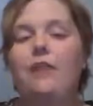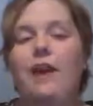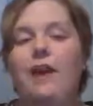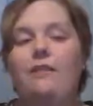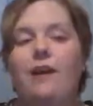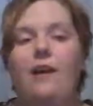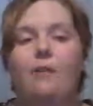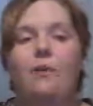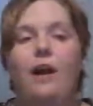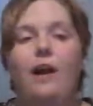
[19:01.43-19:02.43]
And I
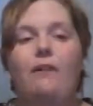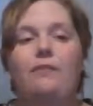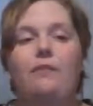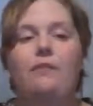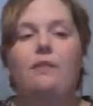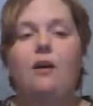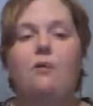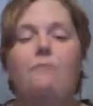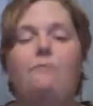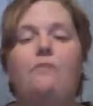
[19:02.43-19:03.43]
will have
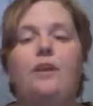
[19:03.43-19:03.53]
some